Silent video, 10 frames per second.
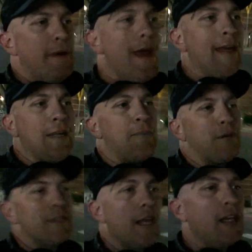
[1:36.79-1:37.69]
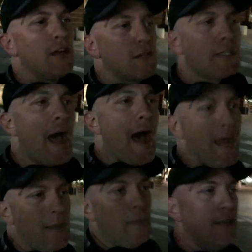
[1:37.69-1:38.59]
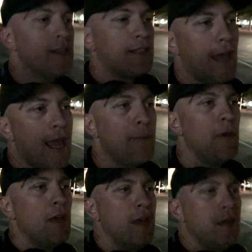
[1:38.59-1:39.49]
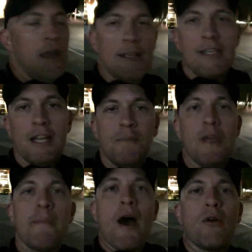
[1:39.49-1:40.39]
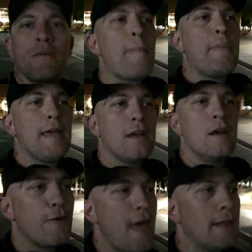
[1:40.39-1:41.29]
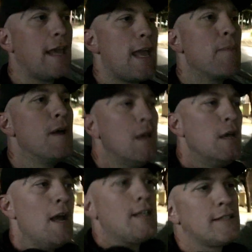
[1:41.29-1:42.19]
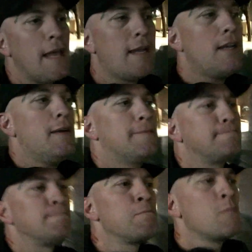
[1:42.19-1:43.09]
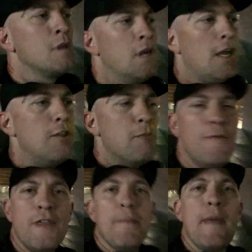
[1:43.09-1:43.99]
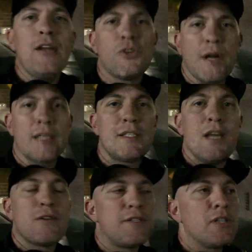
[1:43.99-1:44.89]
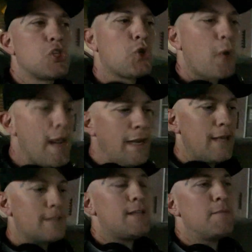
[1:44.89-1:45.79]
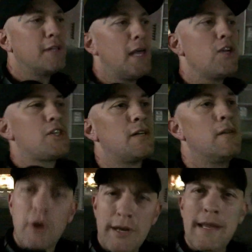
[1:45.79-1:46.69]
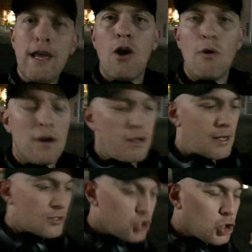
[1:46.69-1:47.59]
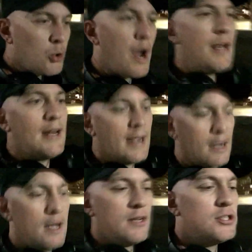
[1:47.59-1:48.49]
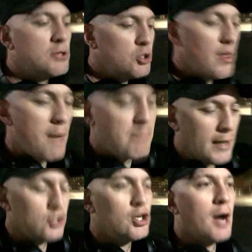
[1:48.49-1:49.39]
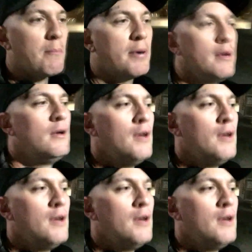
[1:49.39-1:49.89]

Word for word: But 90% of your time in this game is gonna be about prepping for that game. It's like in the movie The Matrix, there's the training simulation where Neo is training to do that big jump.